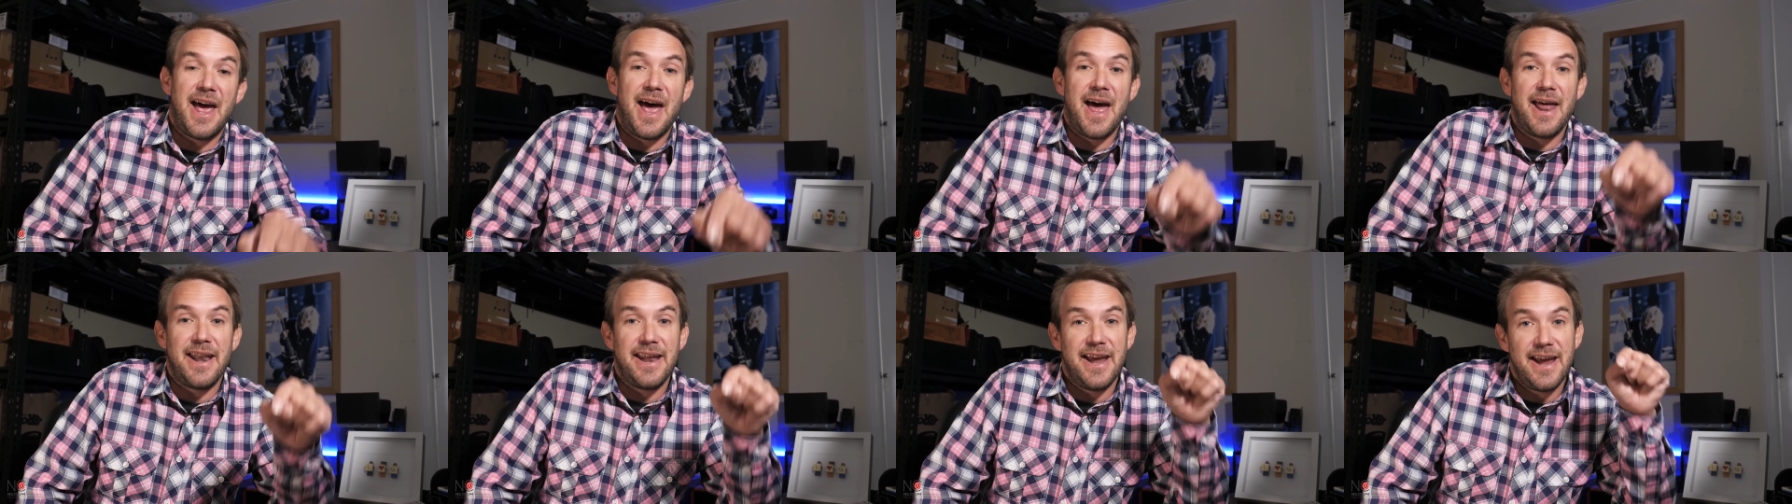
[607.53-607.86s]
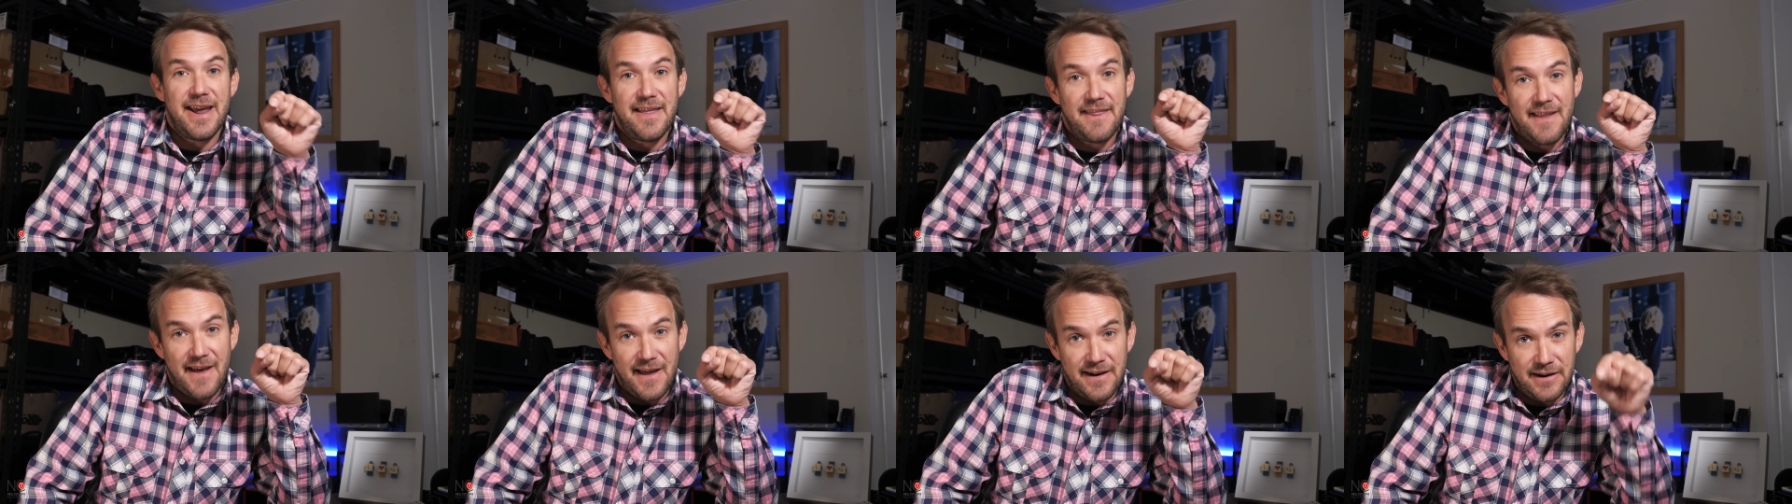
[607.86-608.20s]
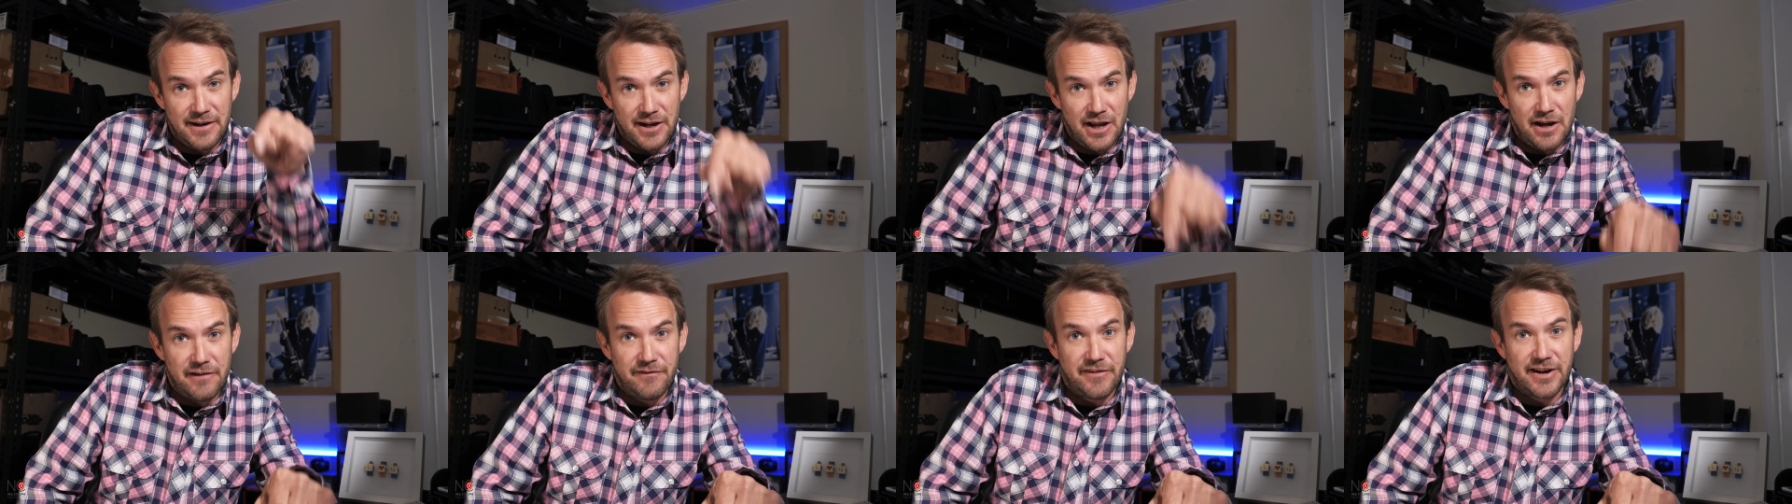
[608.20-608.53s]
and hit that
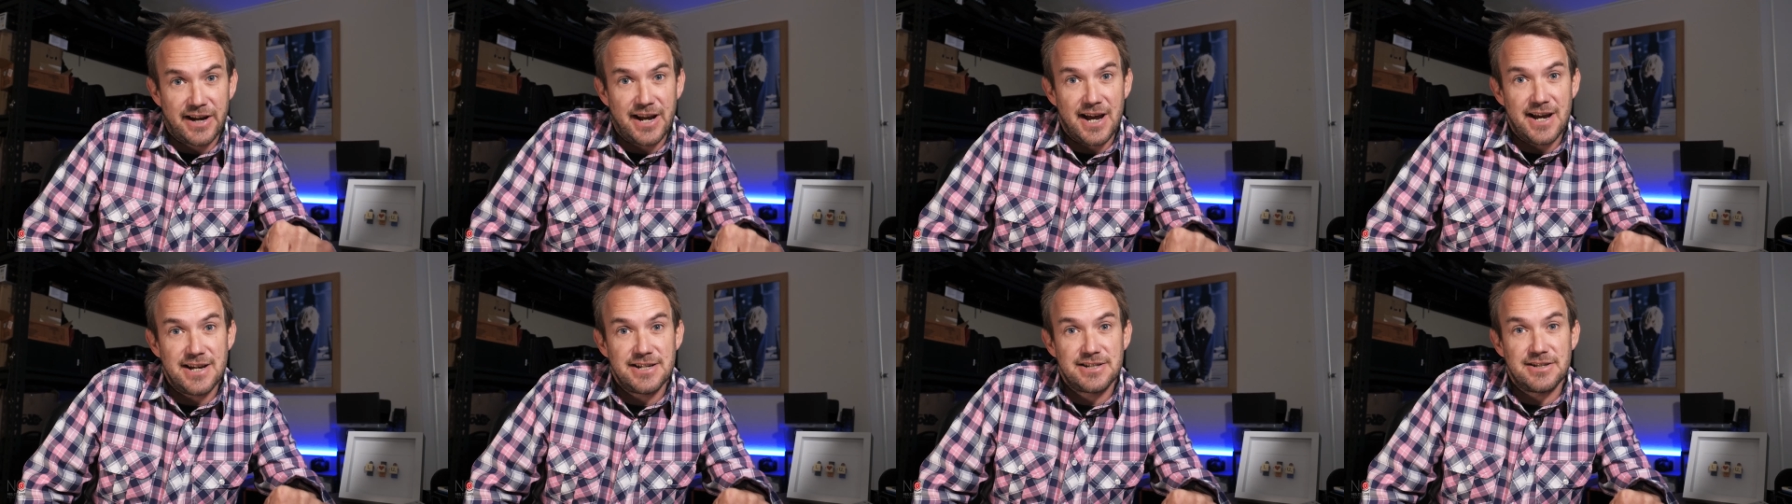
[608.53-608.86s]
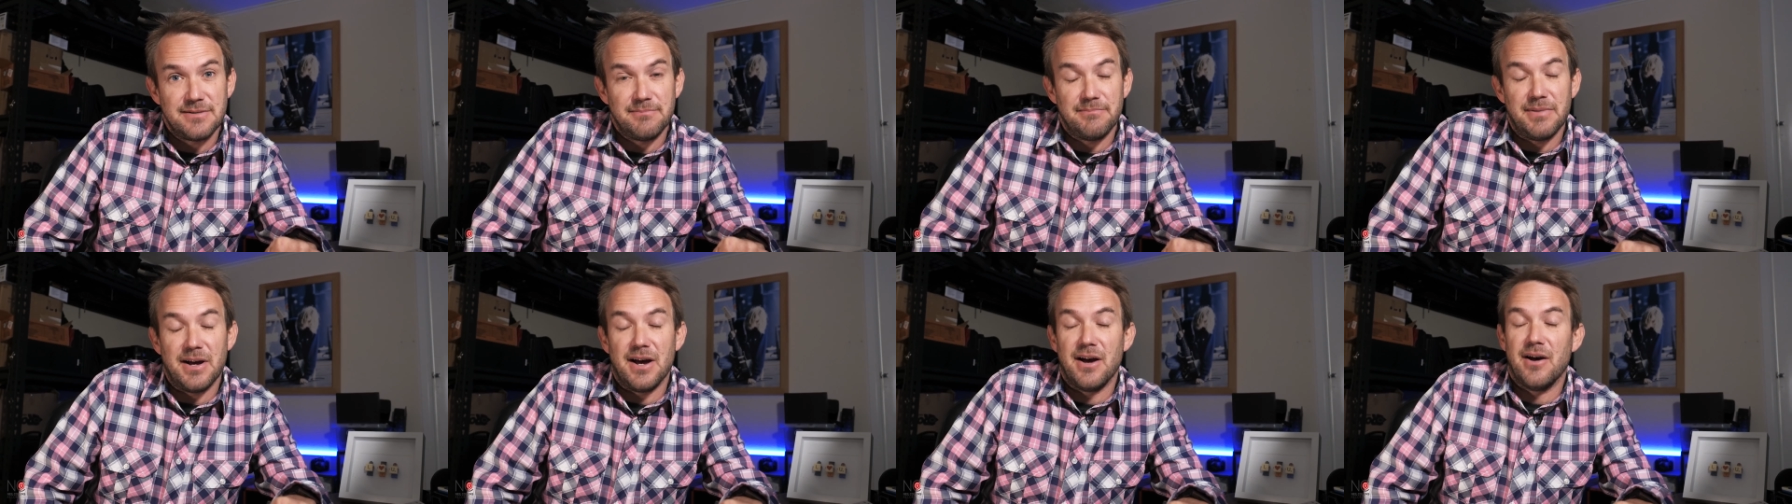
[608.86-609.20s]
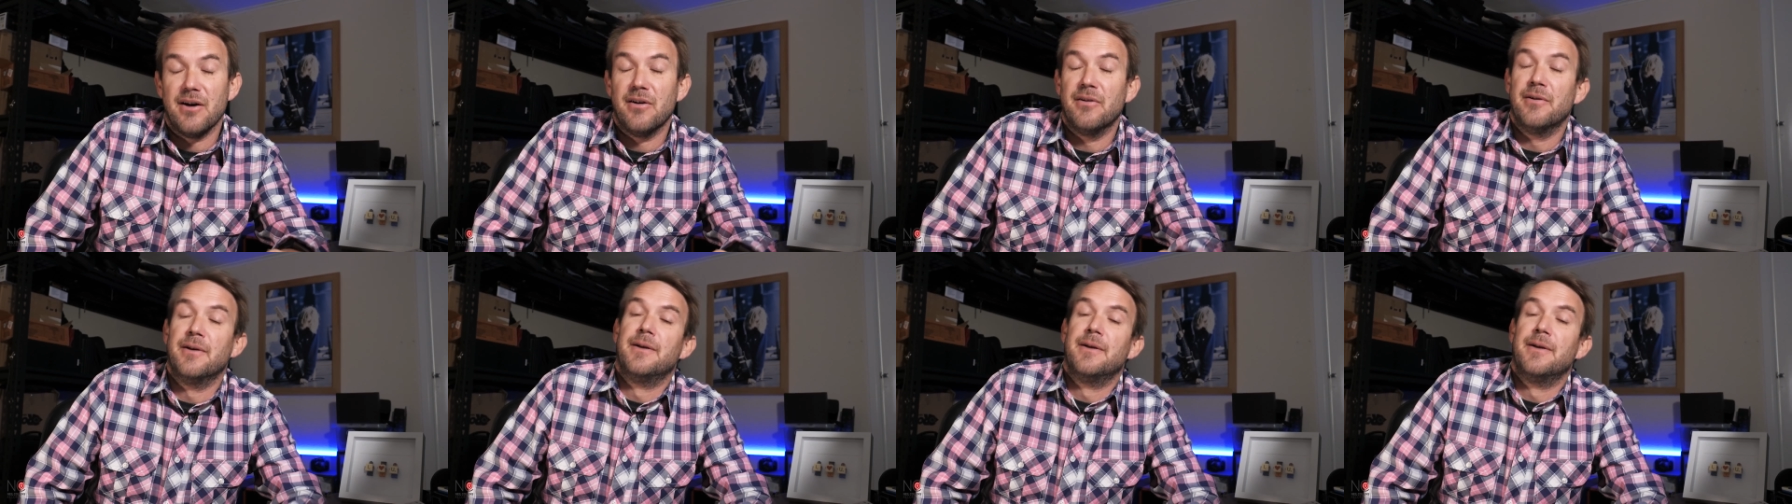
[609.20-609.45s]
notification bell.